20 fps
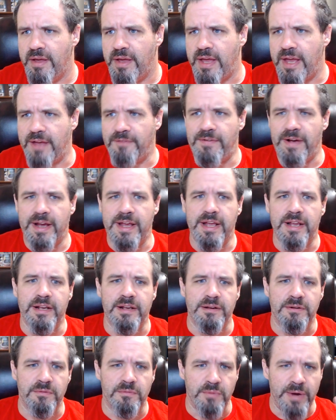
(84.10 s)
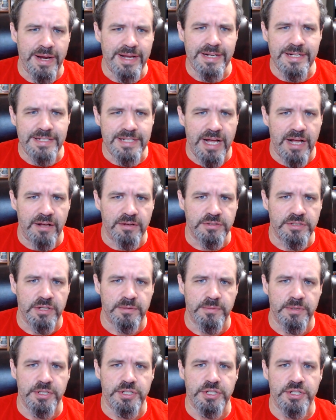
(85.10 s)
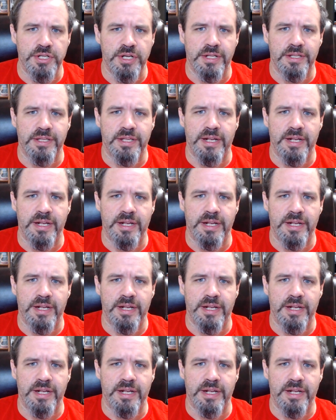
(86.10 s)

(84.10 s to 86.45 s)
if I can reconcile some of the shit